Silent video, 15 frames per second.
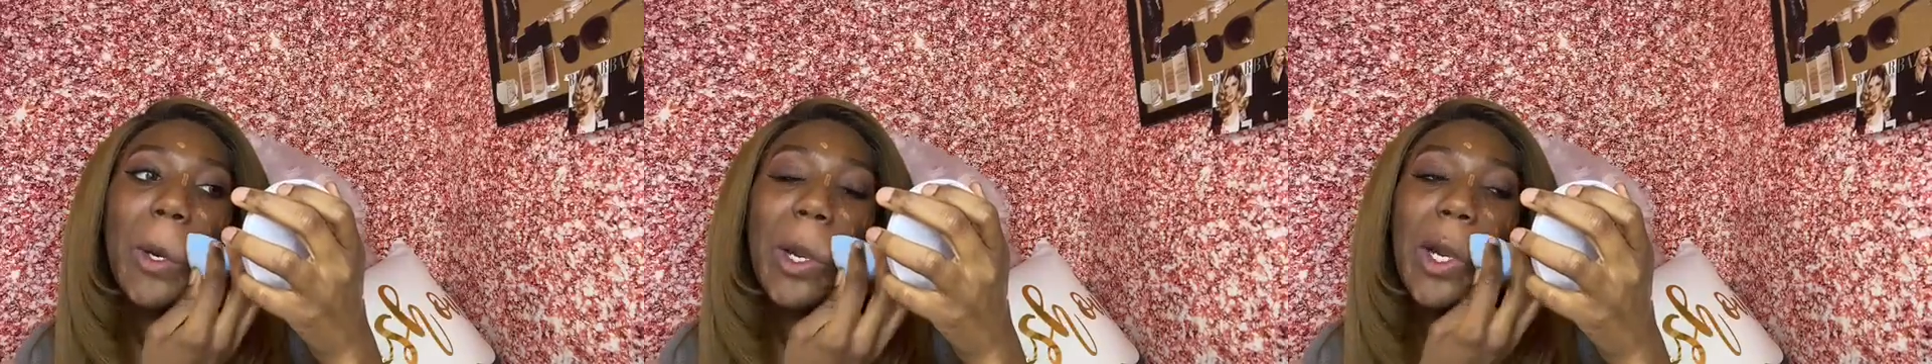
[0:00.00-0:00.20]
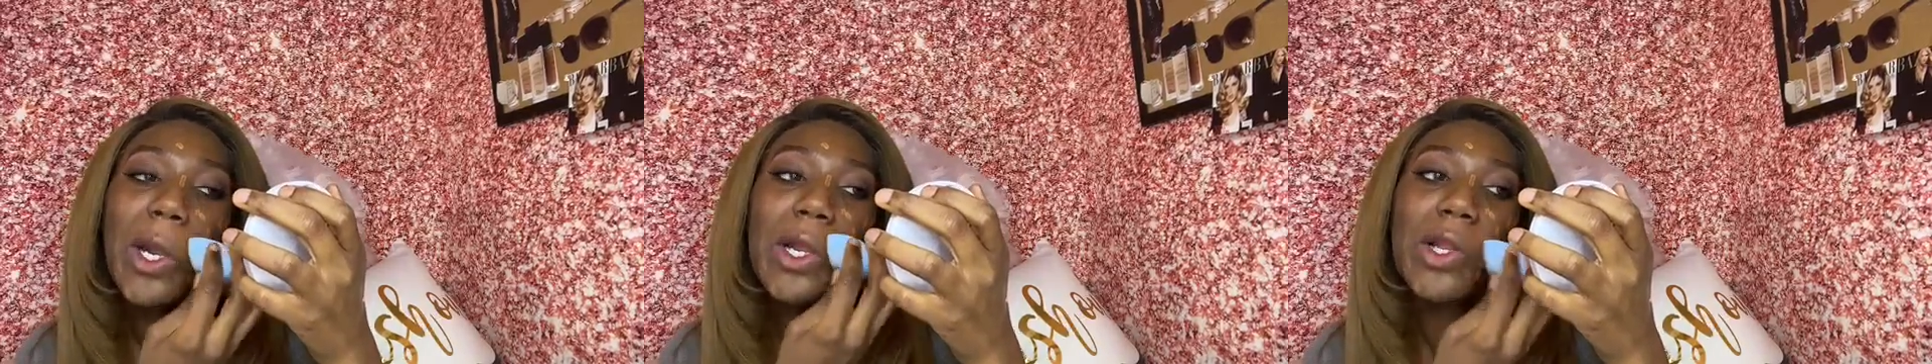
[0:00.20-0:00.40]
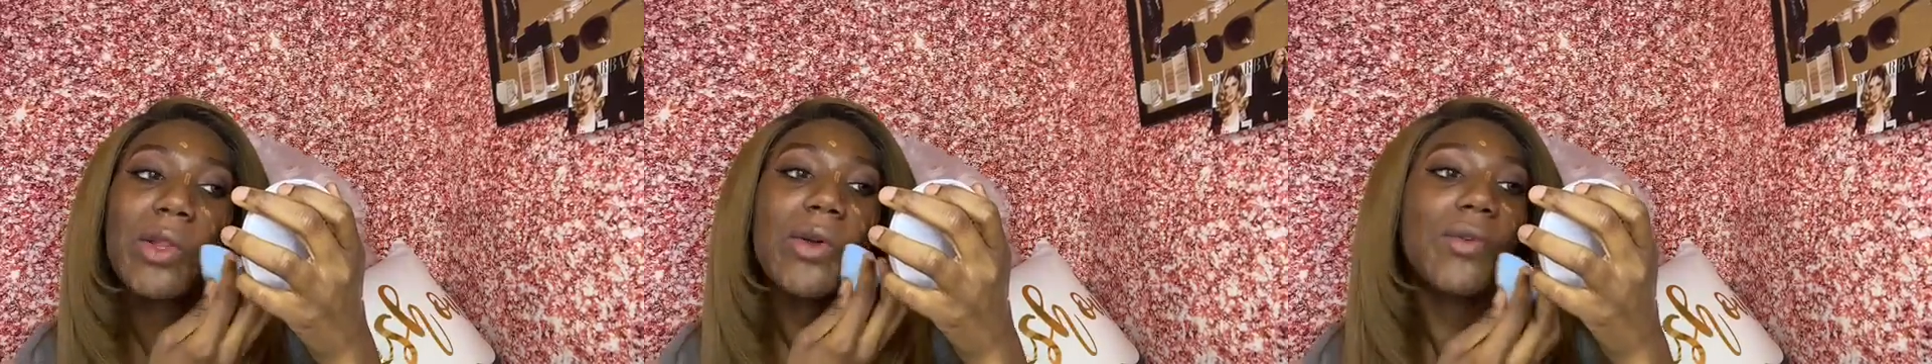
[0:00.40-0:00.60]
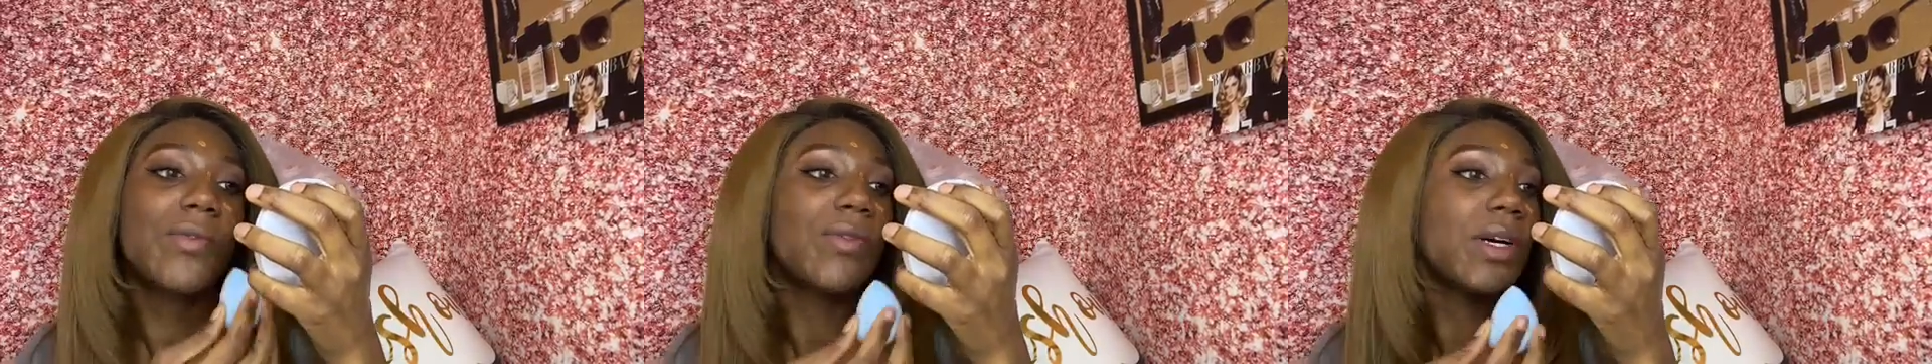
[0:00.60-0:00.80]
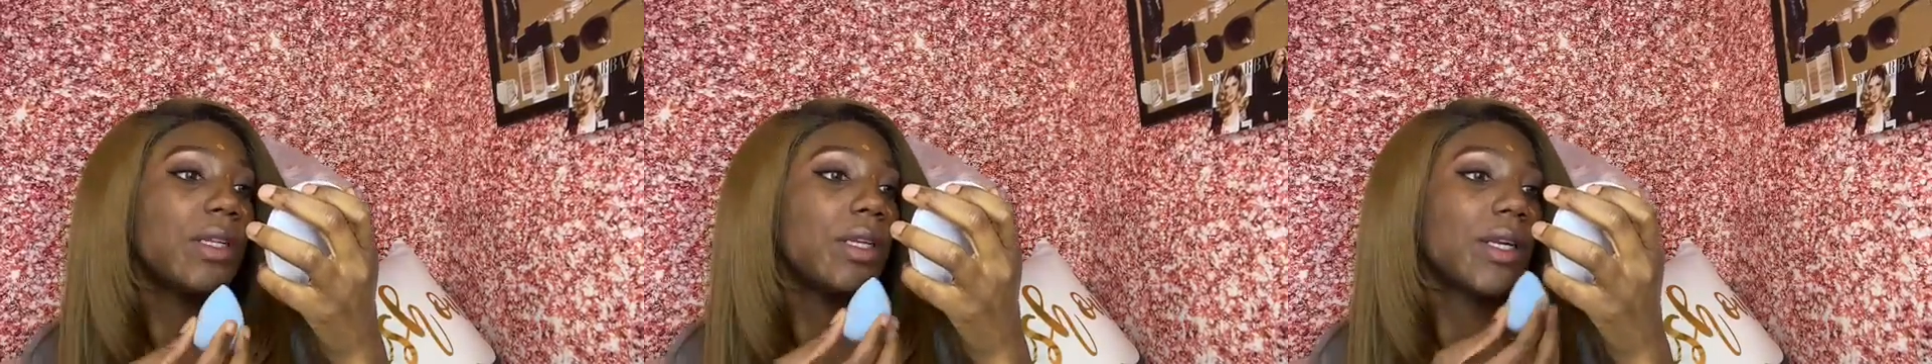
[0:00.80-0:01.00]
It's so
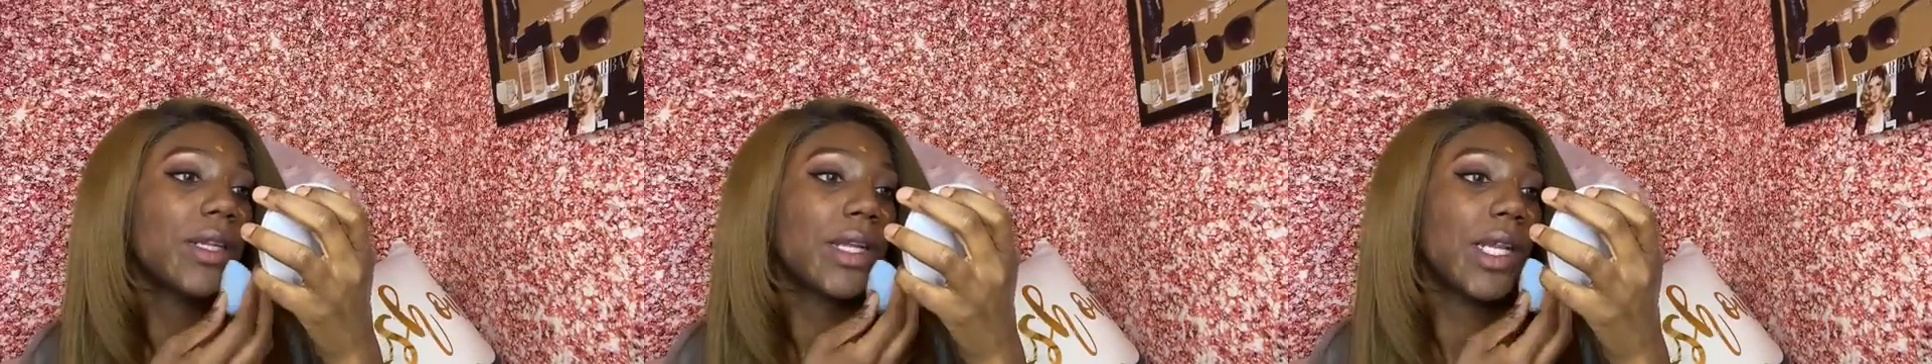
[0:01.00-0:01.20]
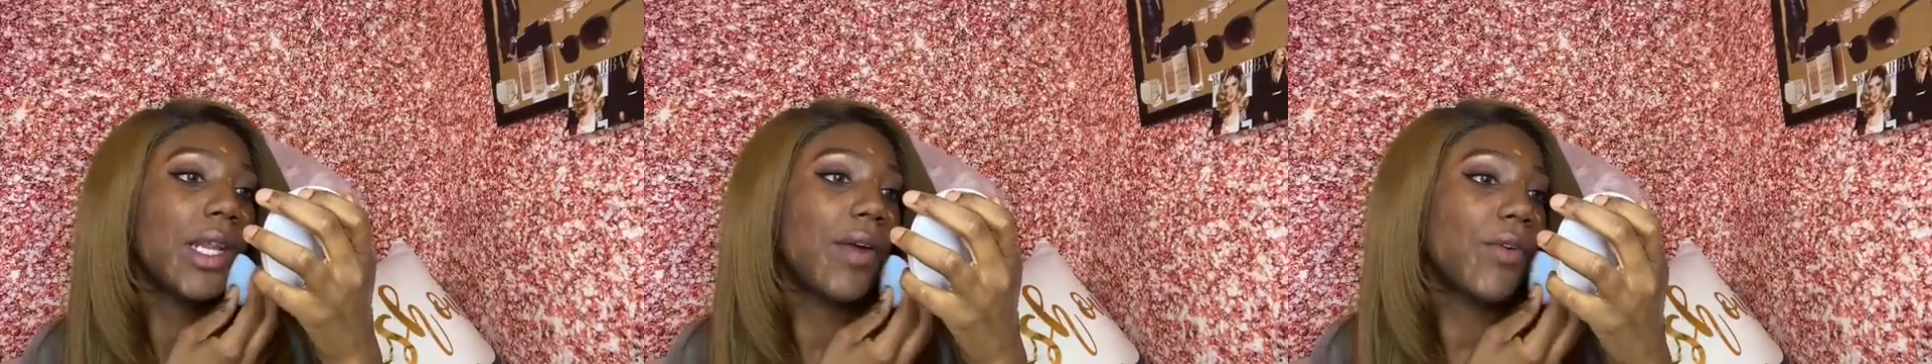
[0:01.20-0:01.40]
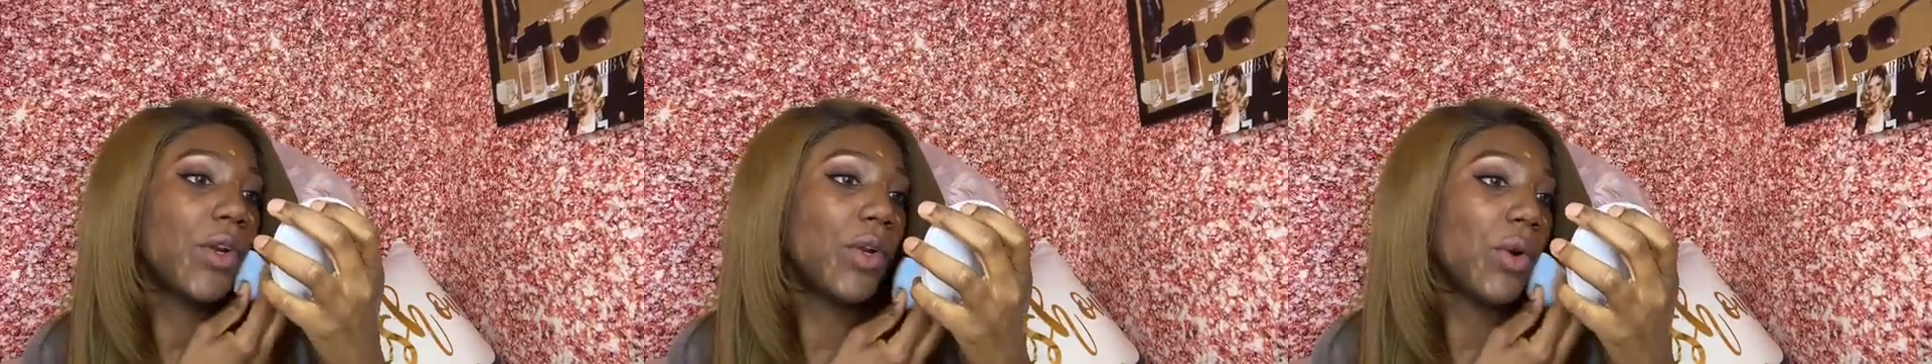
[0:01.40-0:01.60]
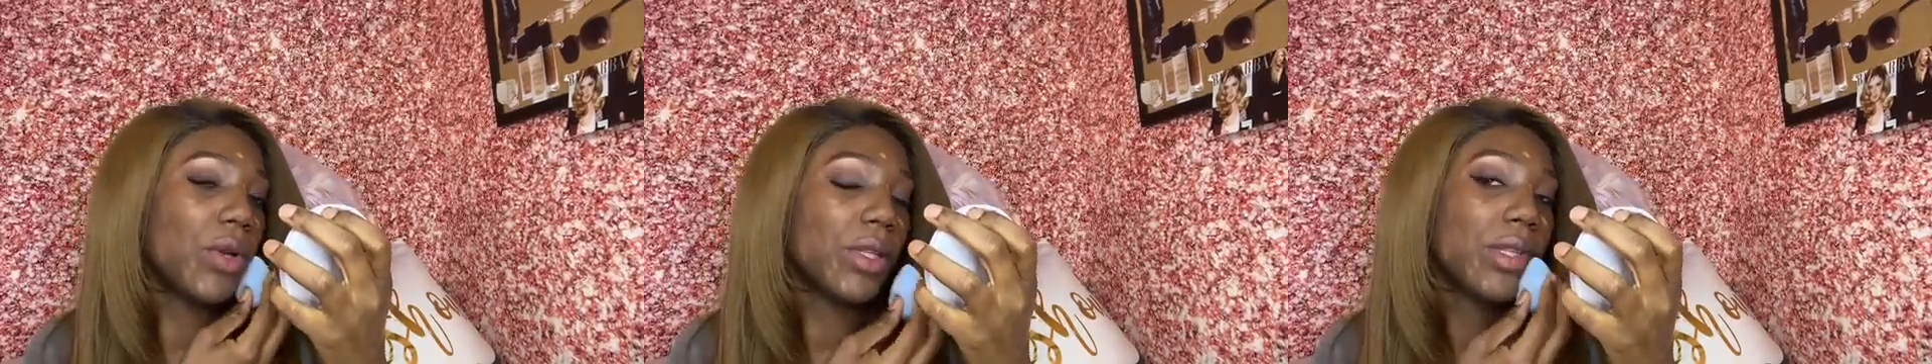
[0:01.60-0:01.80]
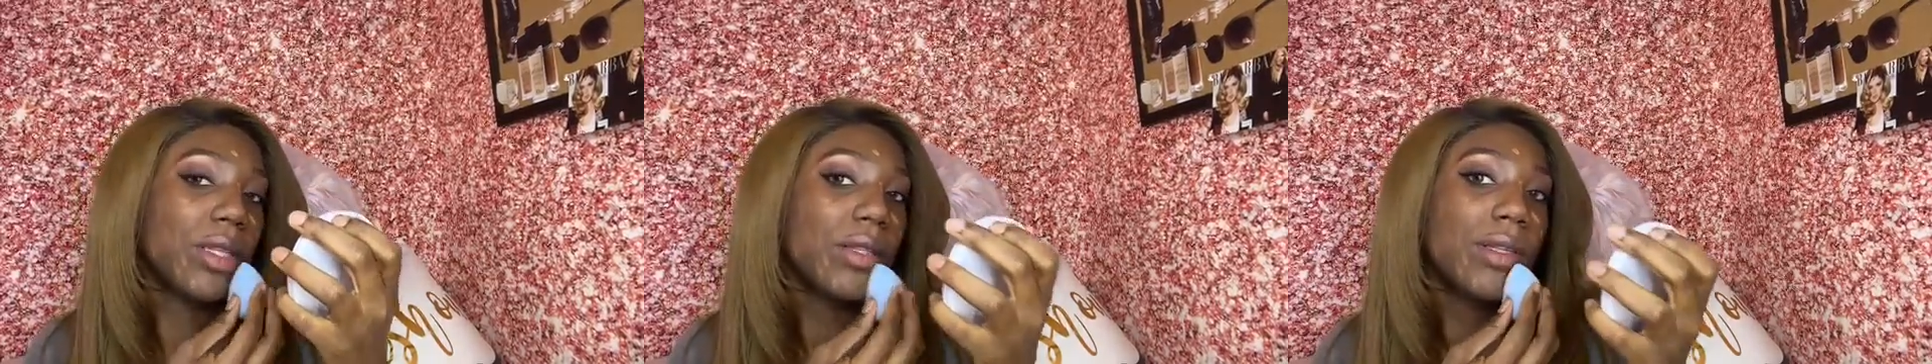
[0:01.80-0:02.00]
funny because I never
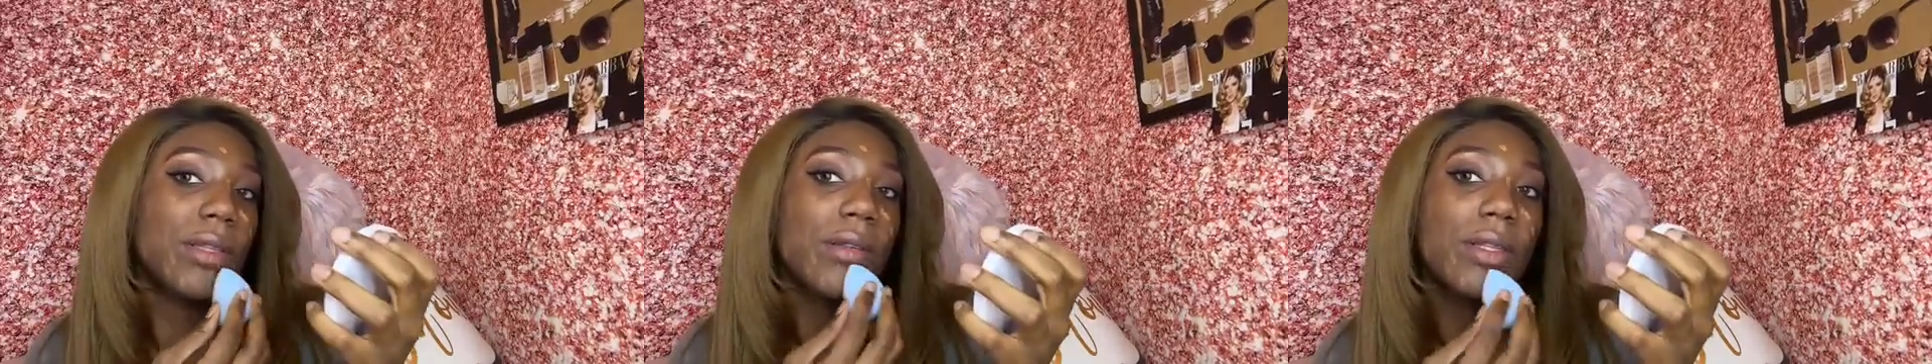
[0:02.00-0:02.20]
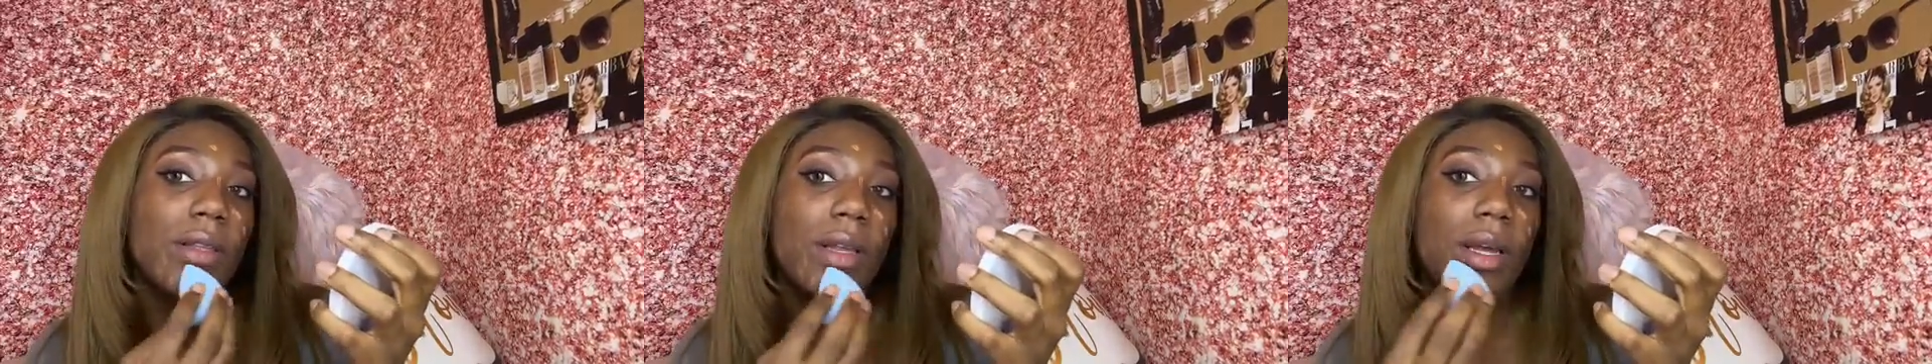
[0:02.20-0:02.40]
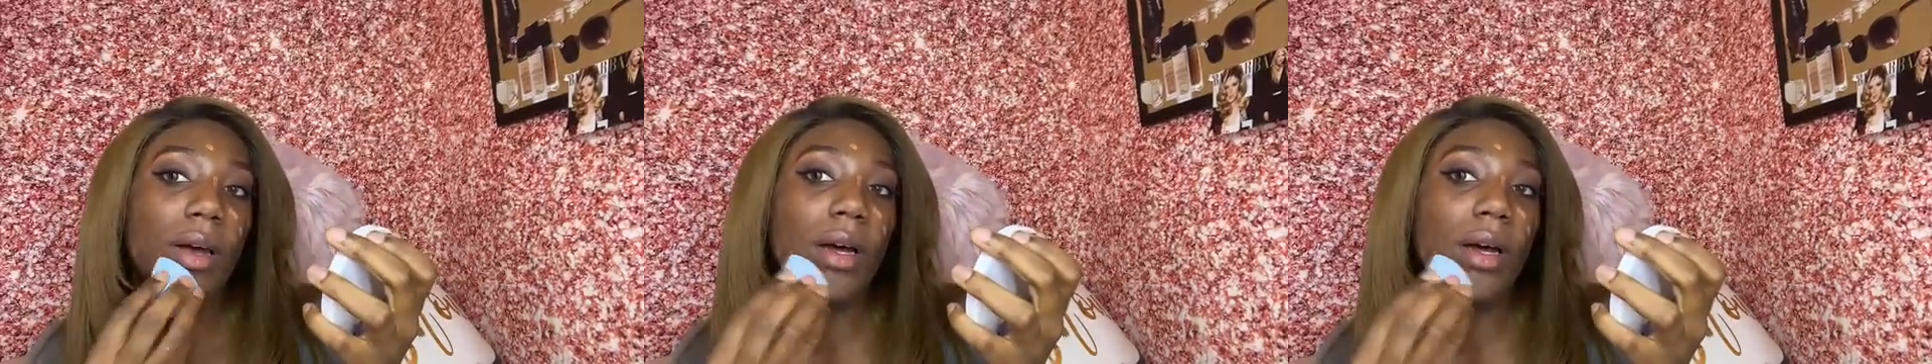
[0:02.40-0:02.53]
noticed this.